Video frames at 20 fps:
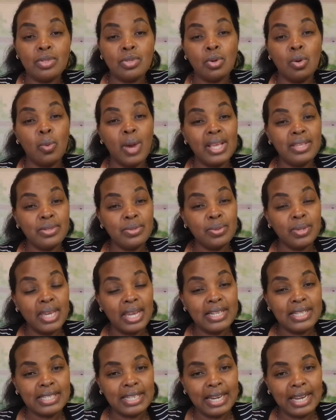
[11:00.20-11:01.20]
So once you
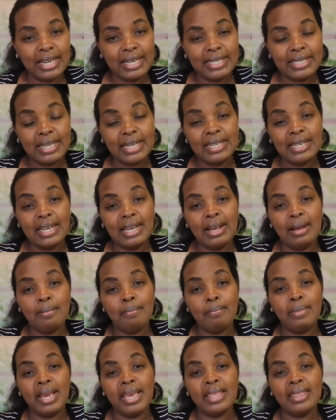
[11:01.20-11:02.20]
get selected
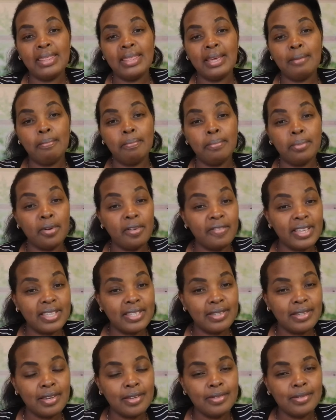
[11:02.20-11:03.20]
by the
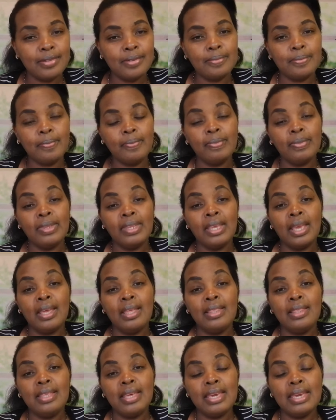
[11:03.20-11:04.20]
provinces,
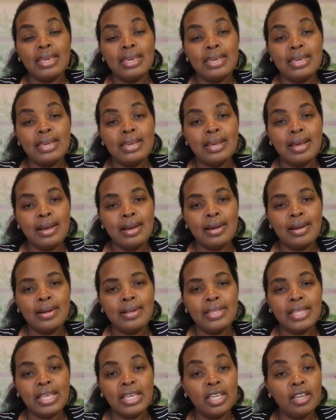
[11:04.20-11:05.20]
they
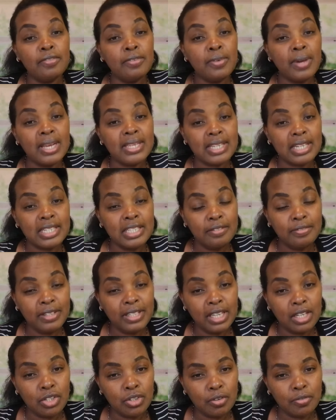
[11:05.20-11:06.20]
give you a
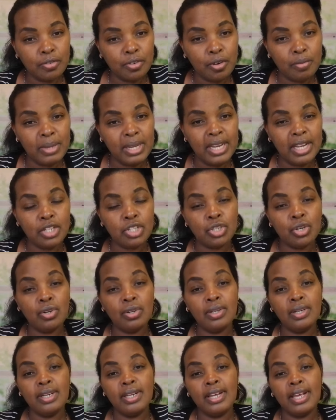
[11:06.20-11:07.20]
certificate of
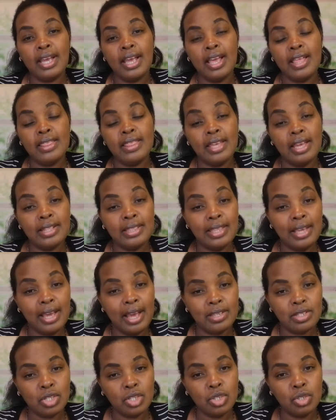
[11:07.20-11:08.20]
nomination, and then they
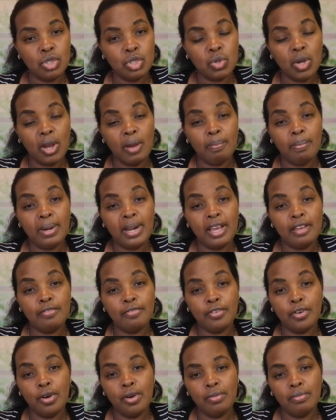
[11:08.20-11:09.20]
ask you to apply
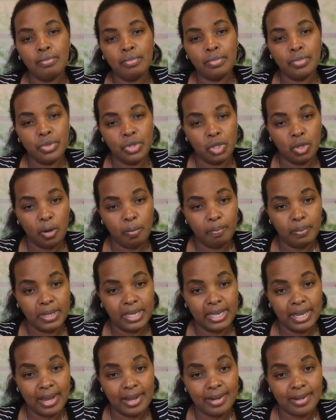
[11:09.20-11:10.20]
for your
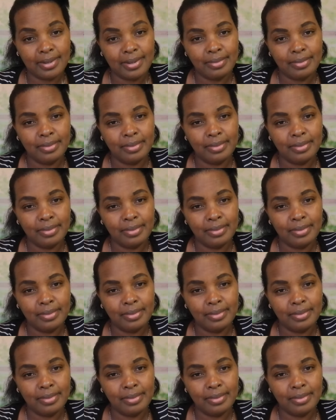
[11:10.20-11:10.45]
PR.